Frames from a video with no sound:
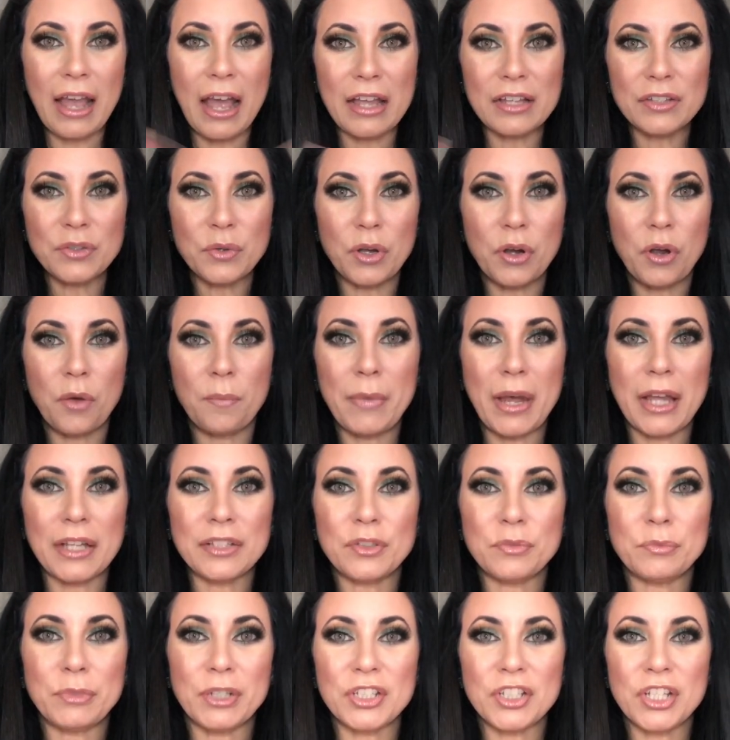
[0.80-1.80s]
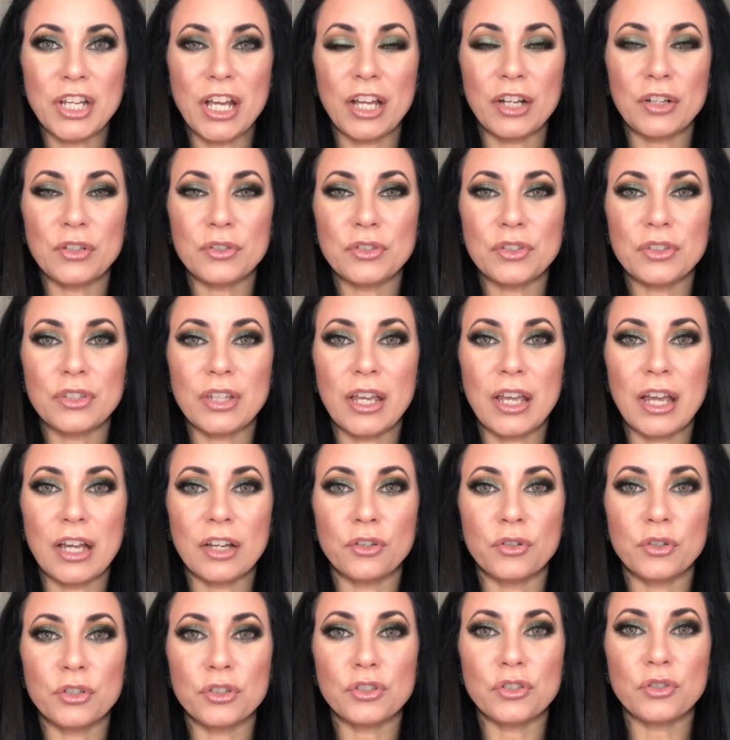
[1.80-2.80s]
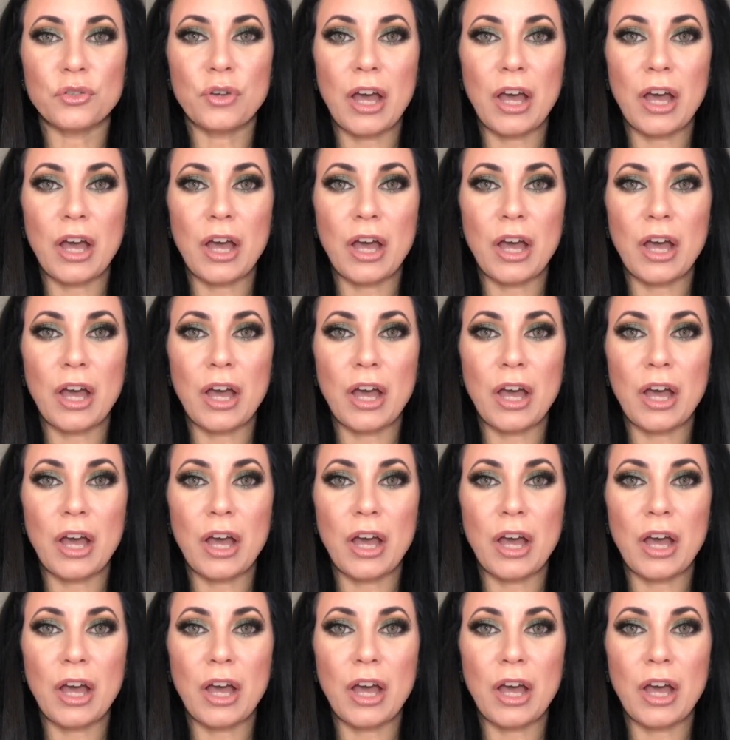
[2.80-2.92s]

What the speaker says: guys, welcome back to my channel. Today I'm going to